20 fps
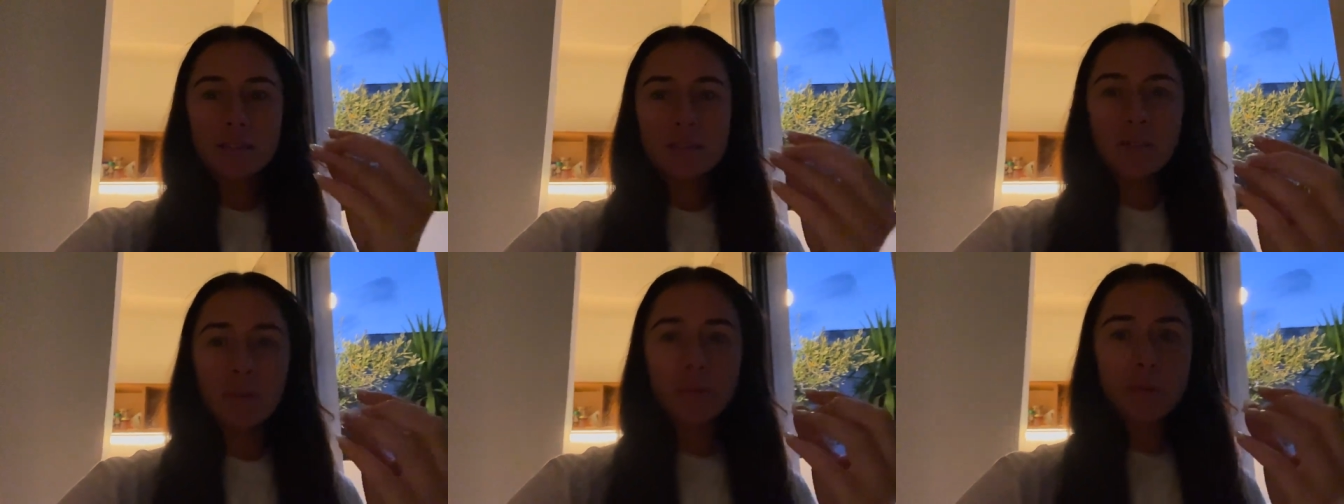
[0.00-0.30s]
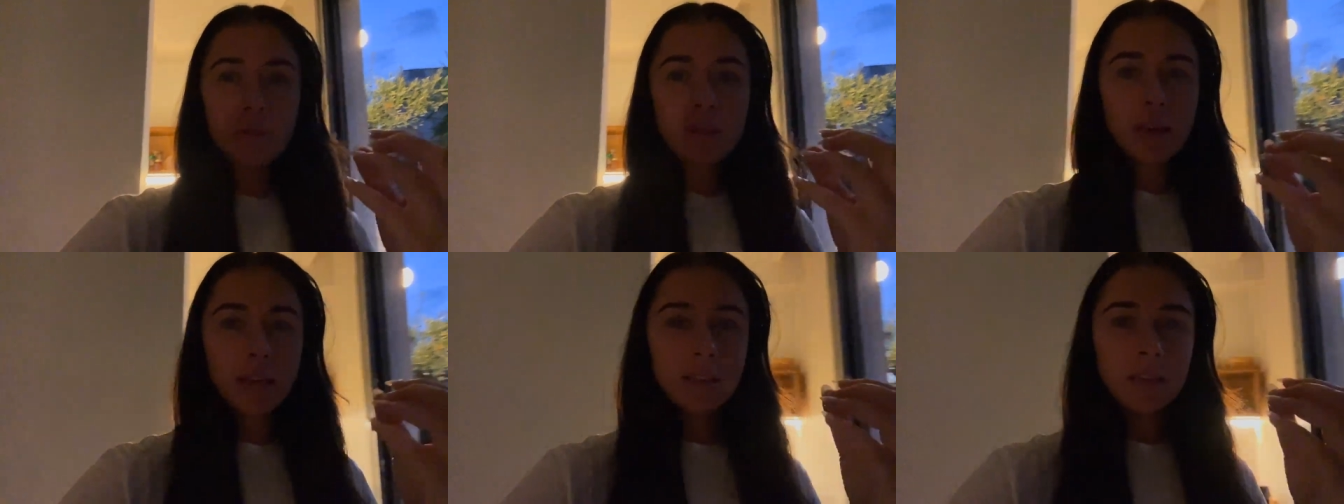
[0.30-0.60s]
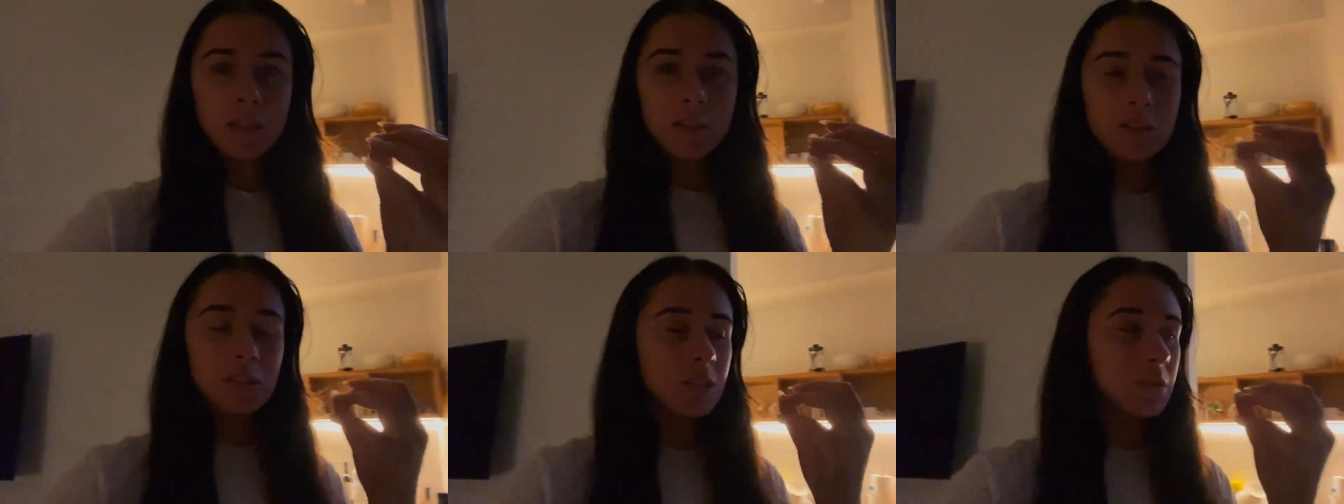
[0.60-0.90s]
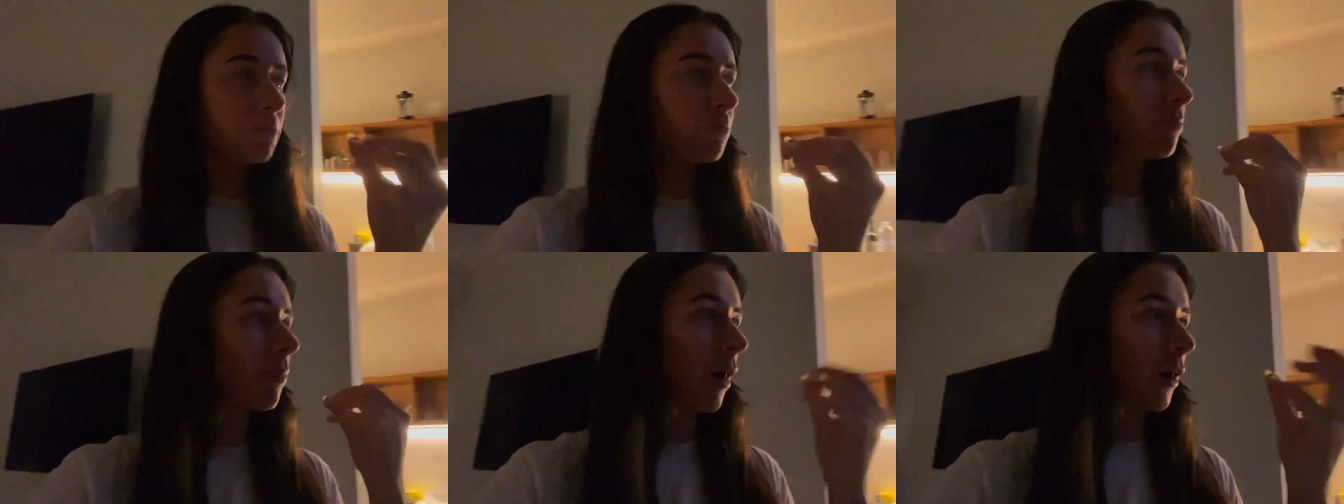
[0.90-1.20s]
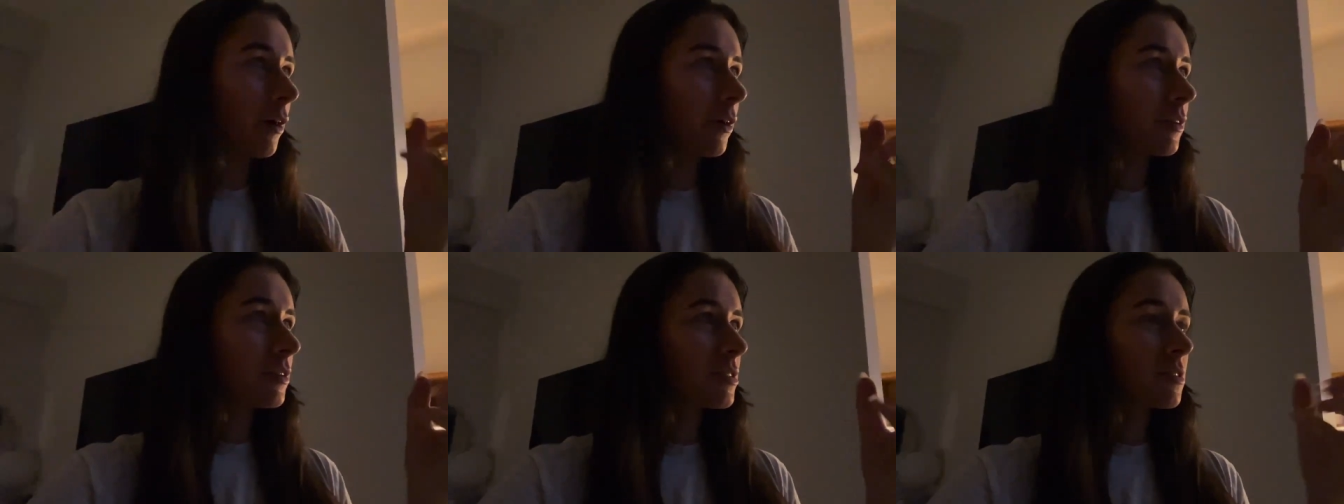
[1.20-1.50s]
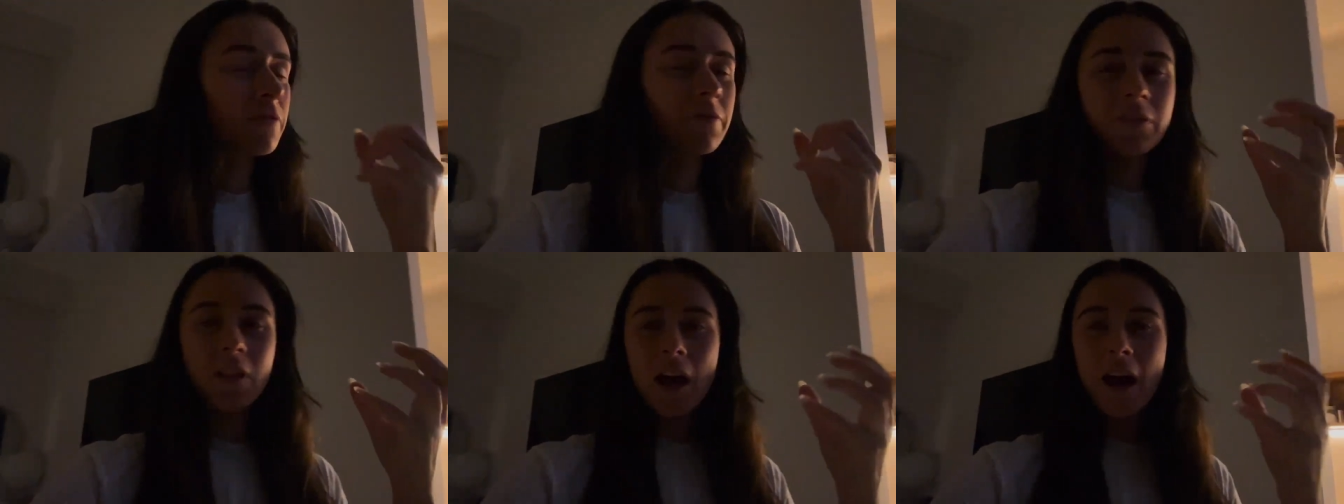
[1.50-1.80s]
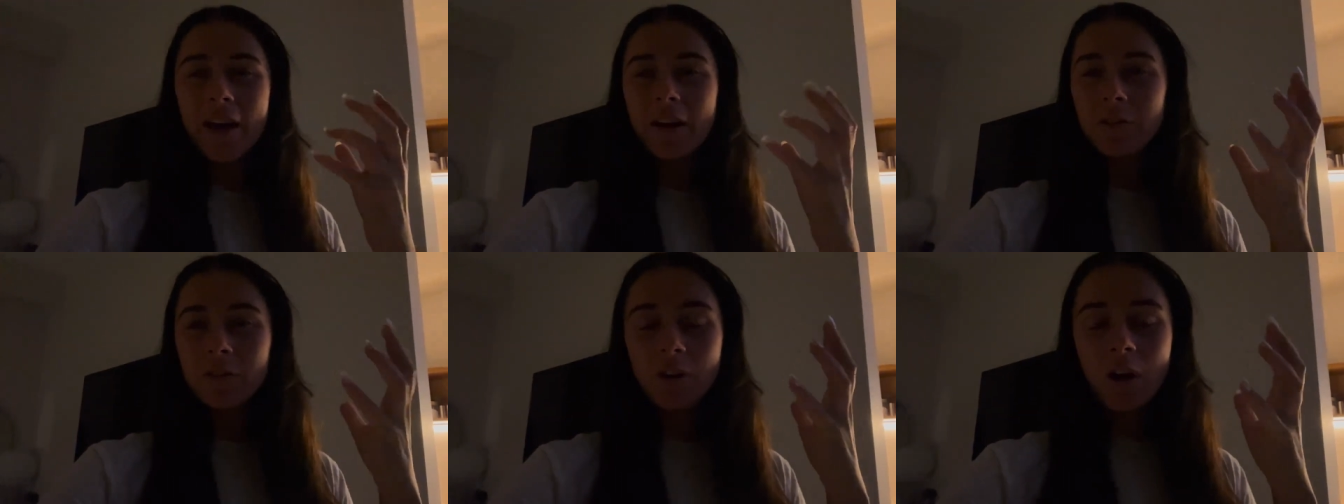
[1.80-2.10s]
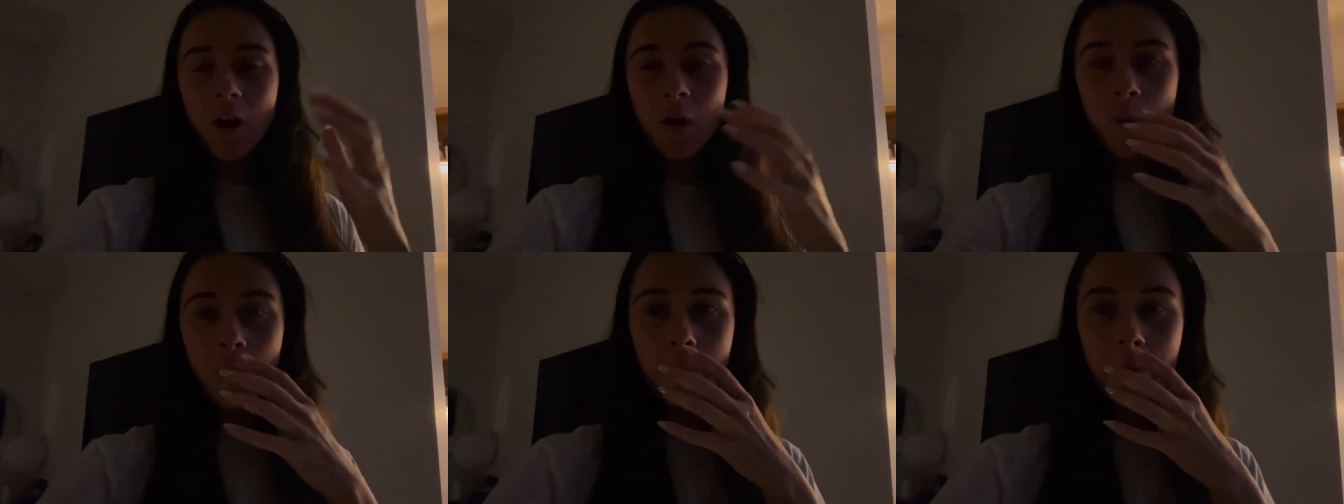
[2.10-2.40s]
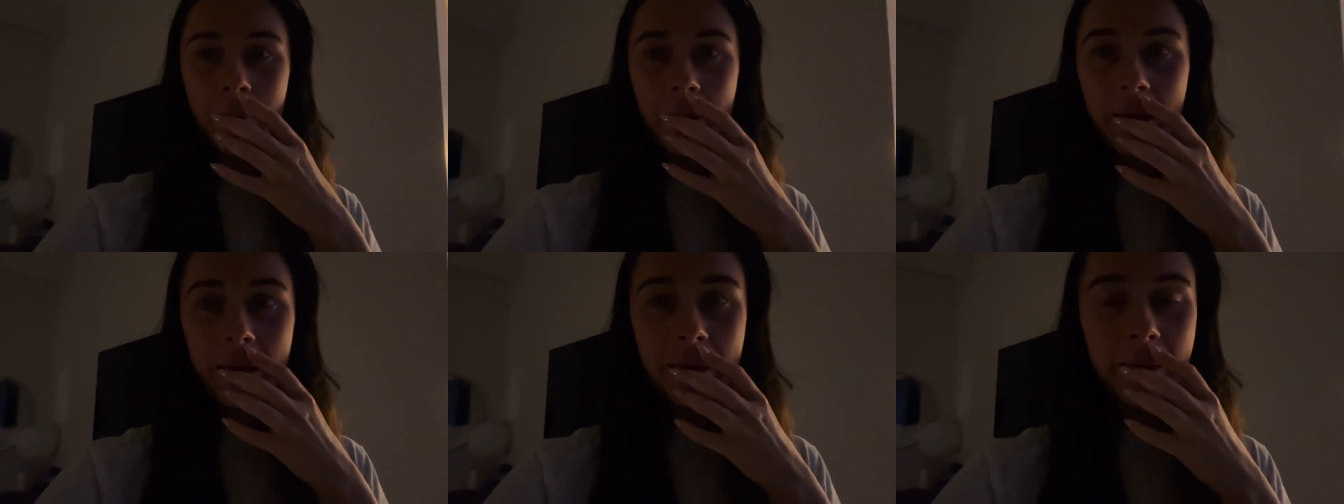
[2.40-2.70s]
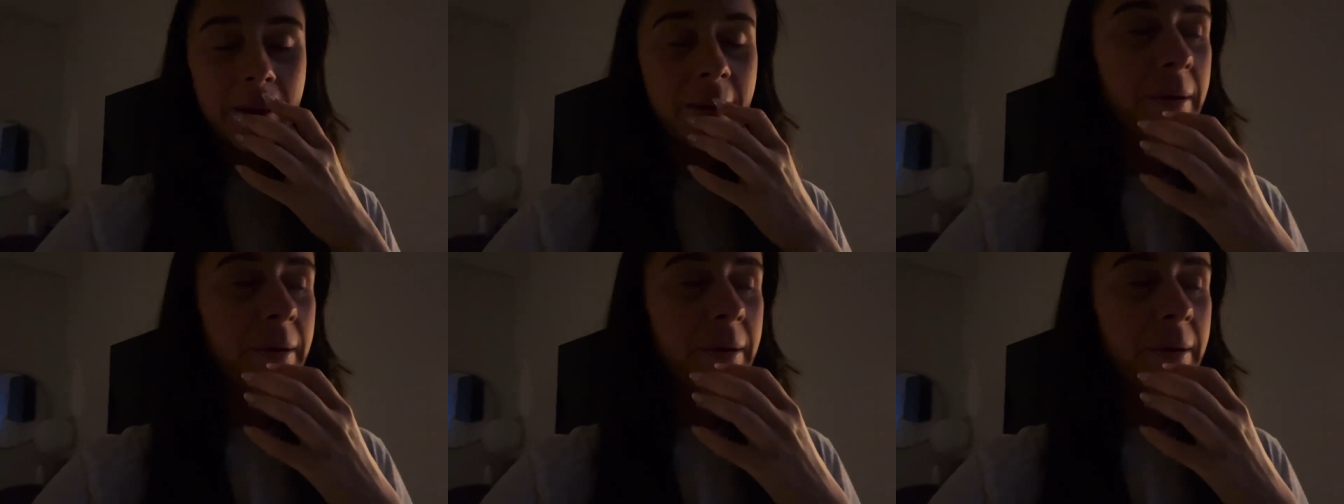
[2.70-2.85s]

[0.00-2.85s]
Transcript: it was like the sparks, I don't know, but